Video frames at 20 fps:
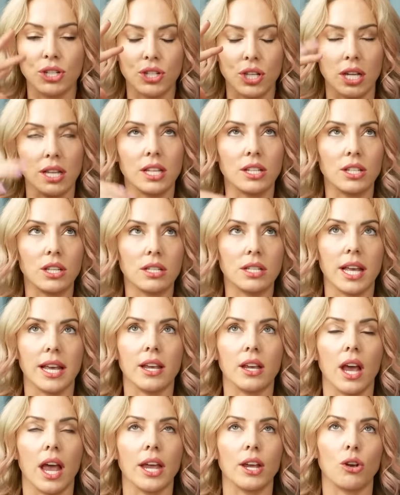This is
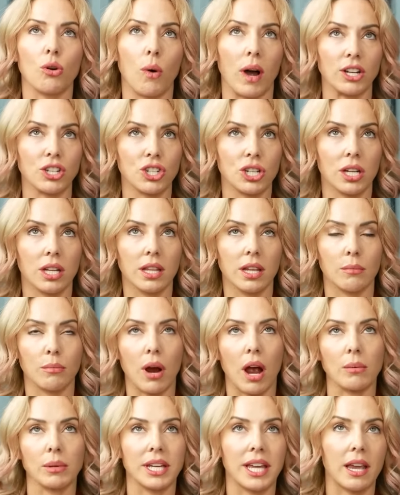a question that
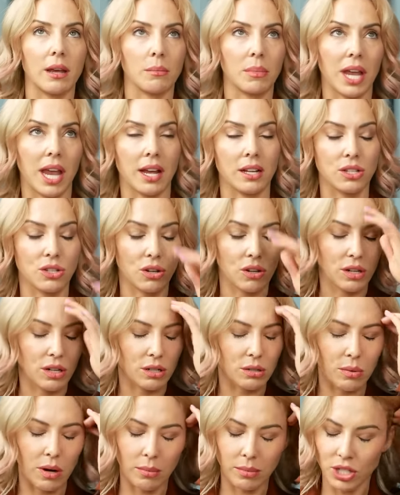probably can't be answered, and
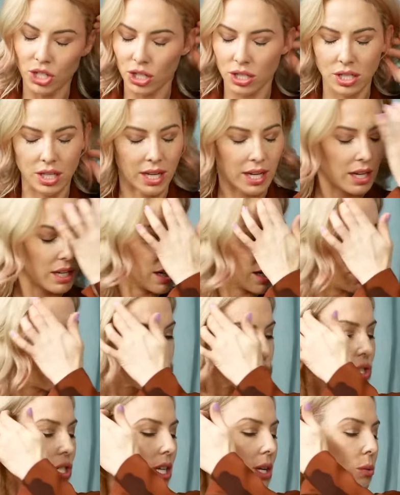it's probably just like an
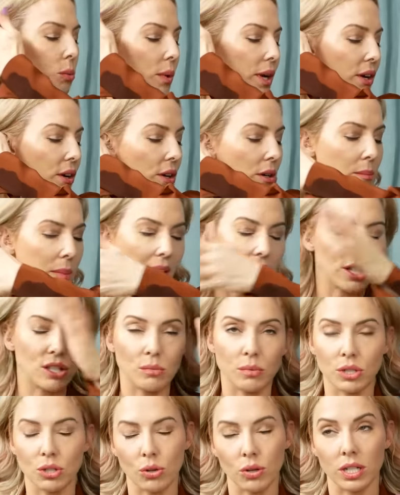interesting, weird,
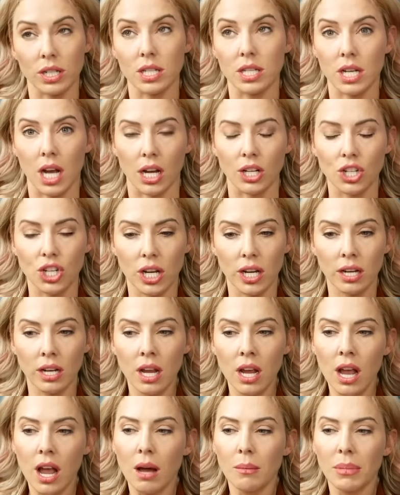masturbatory discussion.
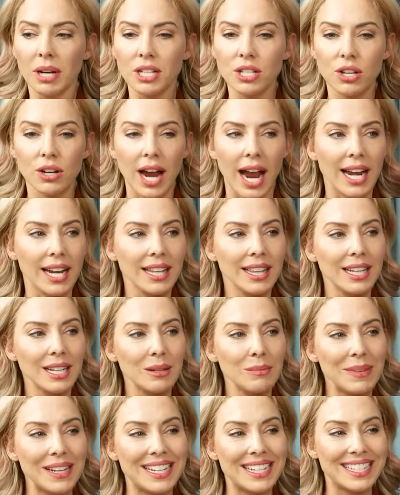But is there anything
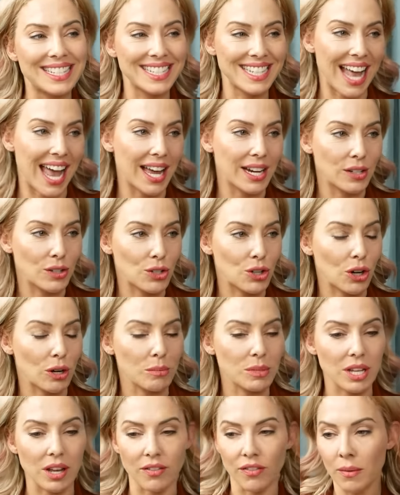to be said in
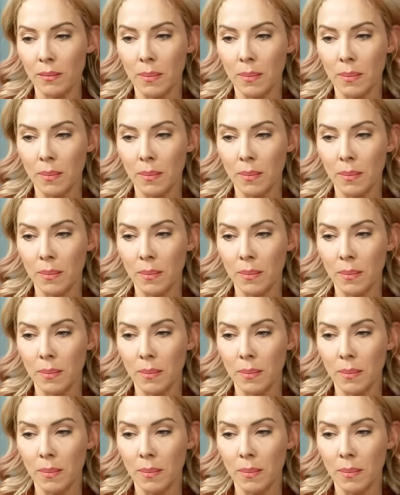terms of